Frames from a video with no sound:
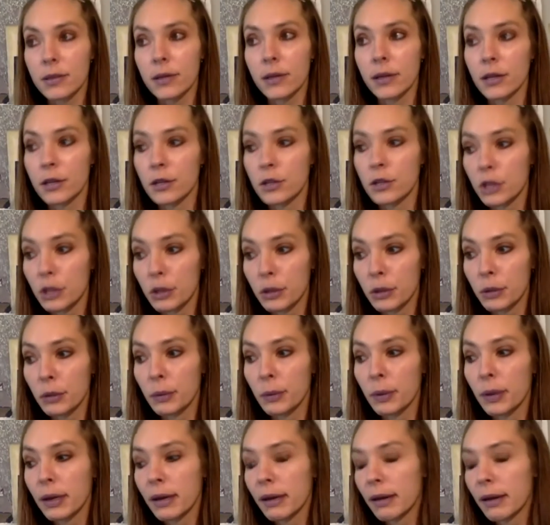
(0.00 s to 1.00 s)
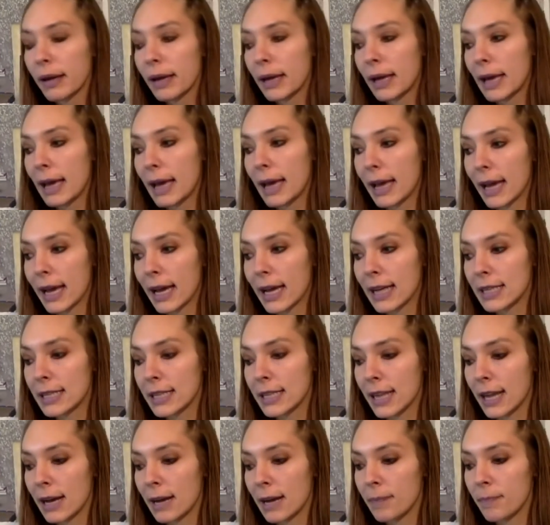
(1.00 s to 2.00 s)
going to do.
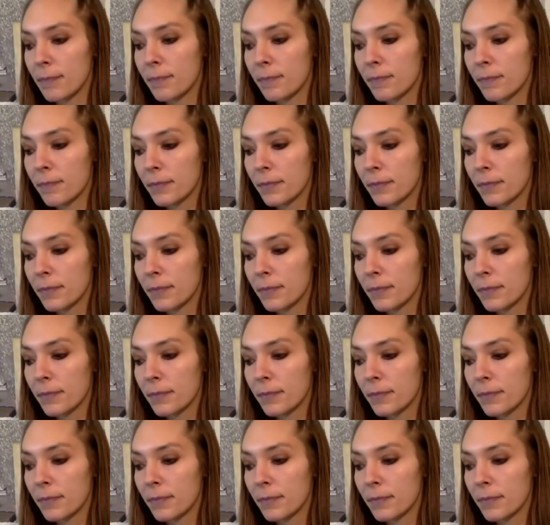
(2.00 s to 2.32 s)
And